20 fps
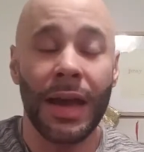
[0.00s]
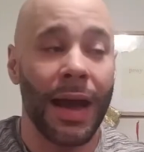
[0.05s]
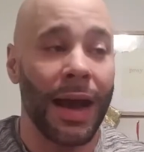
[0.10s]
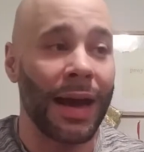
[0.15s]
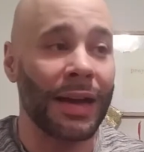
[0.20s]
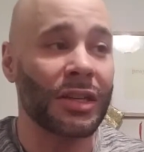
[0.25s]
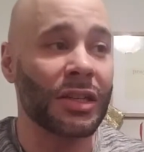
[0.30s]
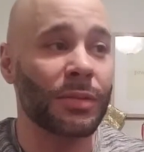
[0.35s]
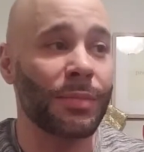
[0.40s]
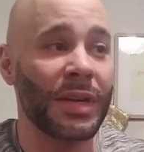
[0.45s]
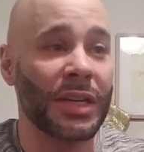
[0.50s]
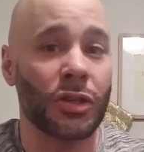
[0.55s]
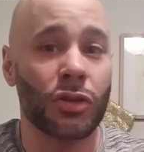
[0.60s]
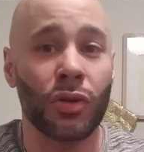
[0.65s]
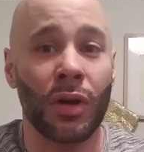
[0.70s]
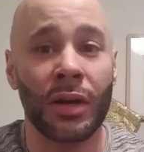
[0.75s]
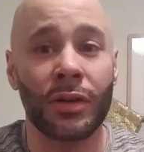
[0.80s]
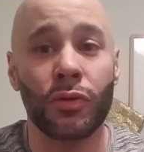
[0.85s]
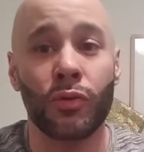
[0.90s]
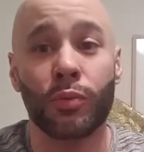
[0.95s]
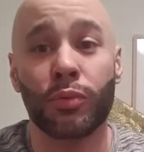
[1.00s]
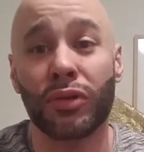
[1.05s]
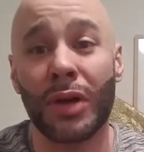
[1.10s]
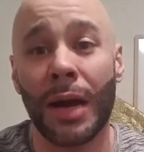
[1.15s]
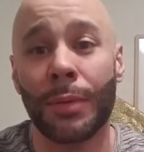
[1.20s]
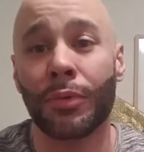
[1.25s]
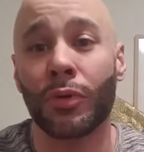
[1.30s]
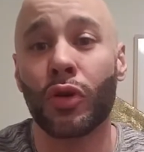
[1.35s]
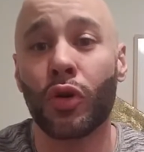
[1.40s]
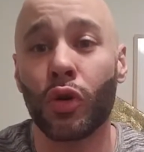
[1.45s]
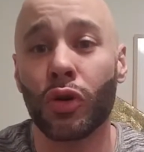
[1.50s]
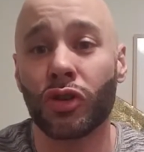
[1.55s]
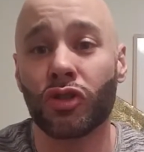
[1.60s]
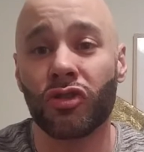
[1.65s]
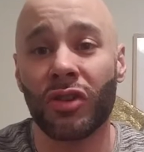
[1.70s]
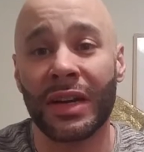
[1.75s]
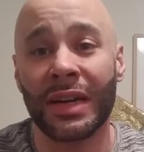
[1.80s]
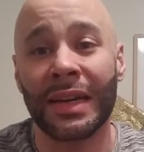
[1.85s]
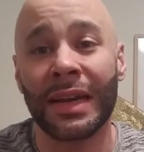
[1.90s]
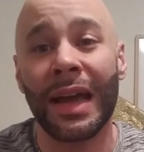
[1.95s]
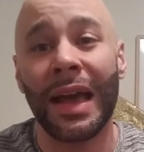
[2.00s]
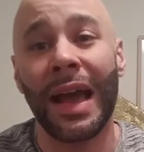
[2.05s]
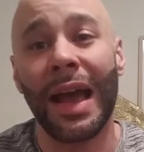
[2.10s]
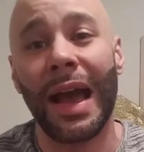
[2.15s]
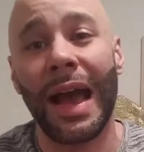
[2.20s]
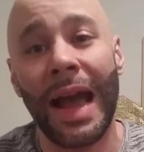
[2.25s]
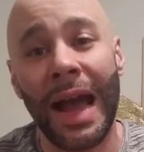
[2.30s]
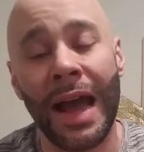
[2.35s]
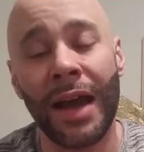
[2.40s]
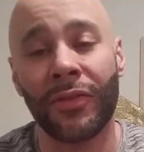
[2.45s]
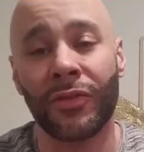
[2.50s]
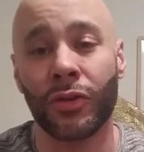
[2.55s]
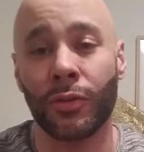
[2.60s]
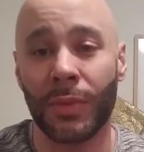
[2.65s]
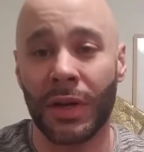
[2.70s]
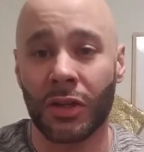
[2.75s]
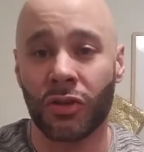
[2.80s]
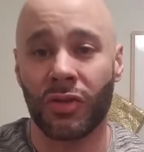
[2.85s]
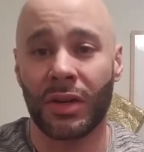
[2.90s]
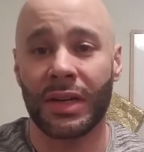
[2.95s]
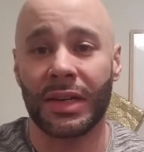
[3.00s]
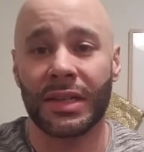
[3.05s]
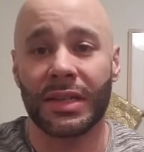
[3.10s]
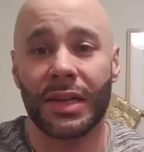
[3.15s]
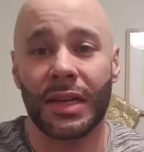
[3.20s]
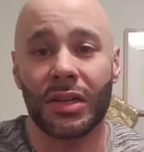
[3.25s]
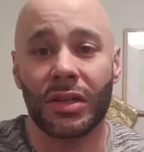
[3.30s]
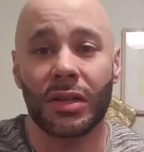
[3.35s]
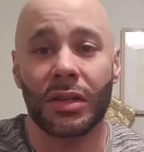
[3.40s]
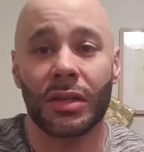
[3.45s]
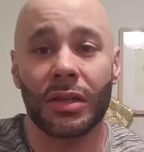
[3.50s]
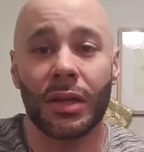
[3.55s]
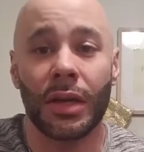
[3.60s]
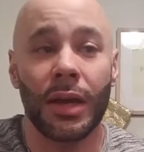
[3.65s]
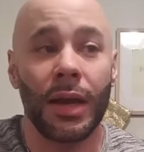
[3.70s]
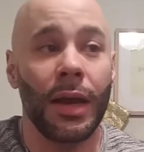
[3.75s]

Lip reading: I just make sure I do proper core training after my training sessions.